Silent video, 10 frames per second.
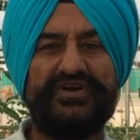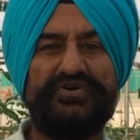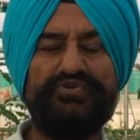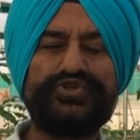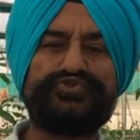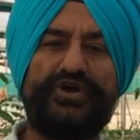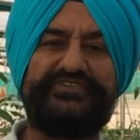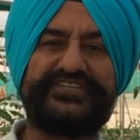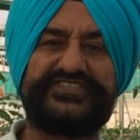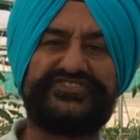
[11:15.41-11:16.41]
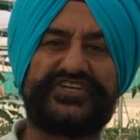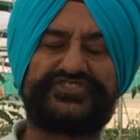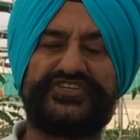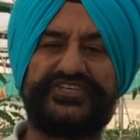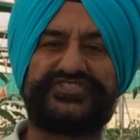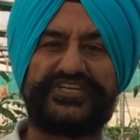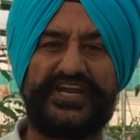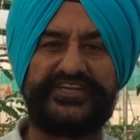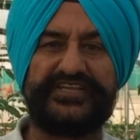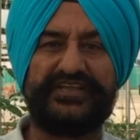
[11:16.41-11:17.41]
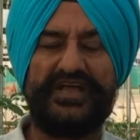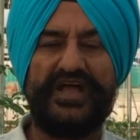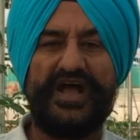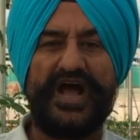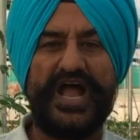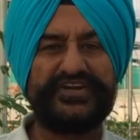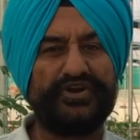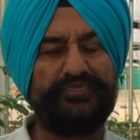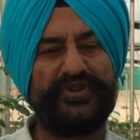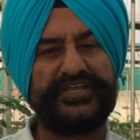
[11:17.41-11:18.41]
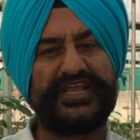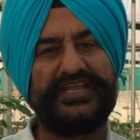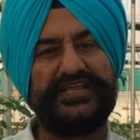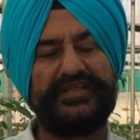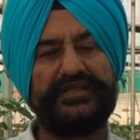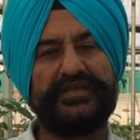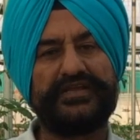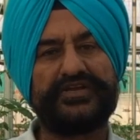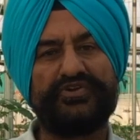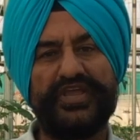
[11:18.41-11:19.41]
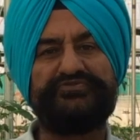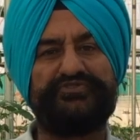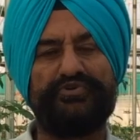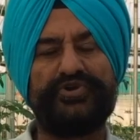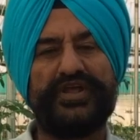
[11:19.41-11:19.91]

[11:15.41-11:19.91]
whosoever is interested in starting hydroponically growing food